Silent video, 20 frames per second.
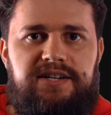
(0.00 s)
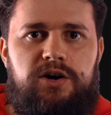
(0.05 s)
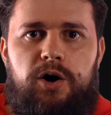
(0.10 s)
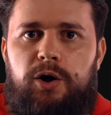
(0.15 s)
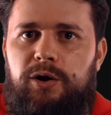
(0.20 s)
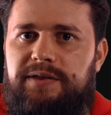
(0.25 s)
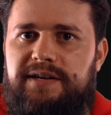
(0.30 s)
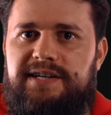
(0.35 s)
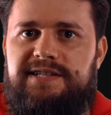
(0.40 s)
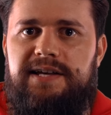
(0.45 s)

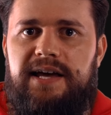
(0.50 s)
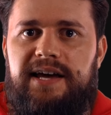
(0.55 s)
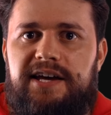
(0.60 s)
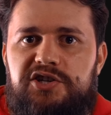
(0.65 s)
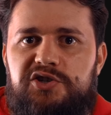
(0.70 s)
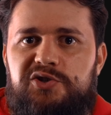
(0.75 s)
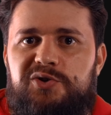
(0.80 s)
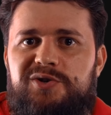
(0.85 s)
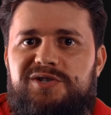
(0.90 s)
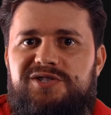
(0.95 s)
all these
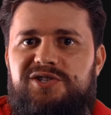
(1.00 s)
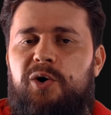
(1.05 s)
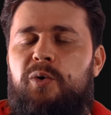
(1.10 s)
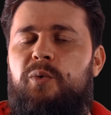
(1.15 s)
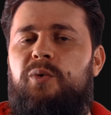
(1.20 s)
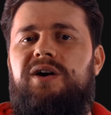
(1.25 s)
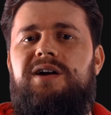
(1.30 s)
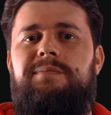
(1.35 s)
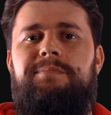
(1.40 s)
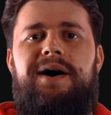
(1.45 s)
issues.
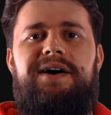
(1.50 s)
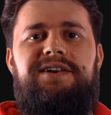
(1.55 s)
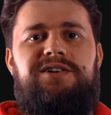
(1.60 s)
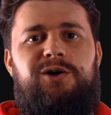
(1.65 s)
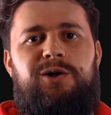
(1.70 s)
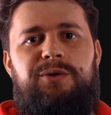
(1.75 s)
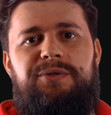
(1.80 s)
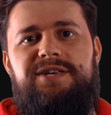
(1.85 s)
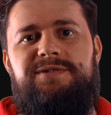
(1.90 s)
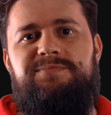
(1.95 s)
Don't worry about
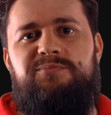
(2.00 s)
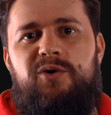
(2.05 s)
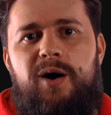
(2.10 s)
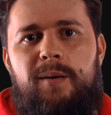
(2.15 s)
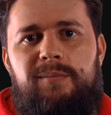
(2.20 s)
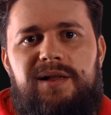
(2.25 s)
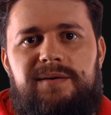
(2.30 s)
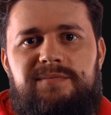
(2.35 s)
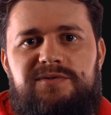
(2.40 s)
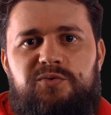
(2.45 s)
all these
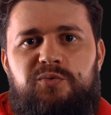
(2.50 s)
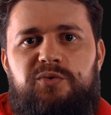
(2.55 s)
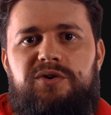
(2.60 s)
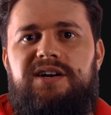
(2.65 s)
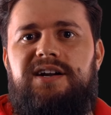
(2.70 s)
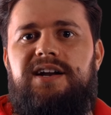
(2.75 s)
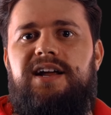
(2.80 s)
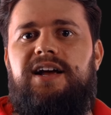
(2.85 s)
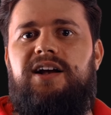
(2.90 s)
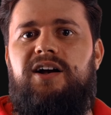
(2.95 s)
problems. We're
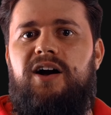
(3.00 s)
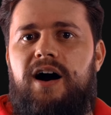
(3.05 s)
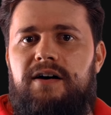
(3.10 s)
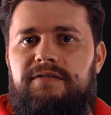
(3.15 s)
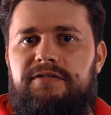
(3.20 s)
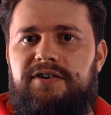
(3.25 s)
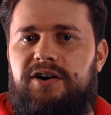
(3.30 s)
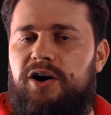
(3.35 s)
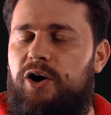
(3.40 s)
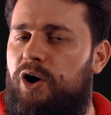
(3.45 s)
gonna
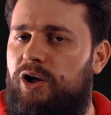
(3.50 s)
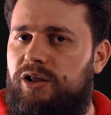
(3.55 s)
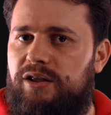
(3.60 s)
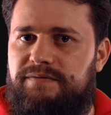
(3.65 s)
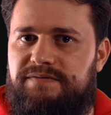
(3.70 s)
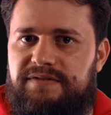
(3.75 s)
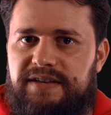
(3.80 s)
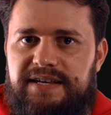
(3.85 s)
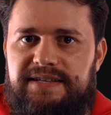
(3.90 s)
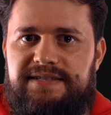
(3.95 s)
cover all
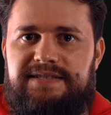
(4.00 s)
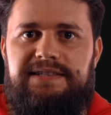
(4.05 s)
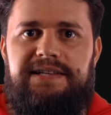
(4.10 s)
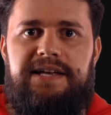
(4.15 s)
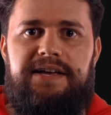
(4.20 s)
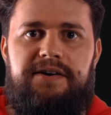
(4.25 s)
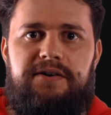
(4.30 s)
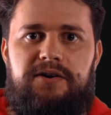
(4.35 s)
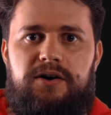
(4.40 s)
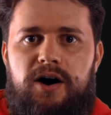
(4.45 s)
of these
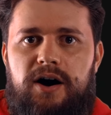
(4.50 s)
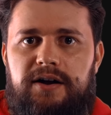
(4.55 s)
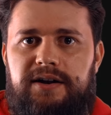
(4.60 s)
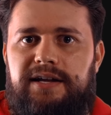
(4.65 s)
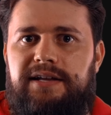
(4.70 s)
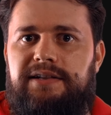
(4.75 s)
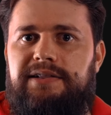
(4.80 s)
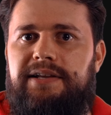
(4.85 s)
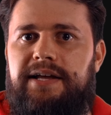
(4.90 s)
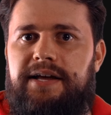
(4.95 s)
later on
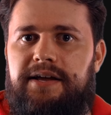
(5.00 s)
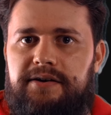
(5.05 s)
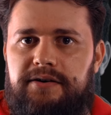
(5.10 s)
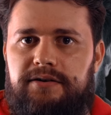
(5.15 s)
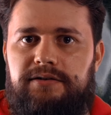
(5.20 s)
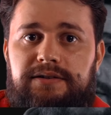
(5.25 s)
in later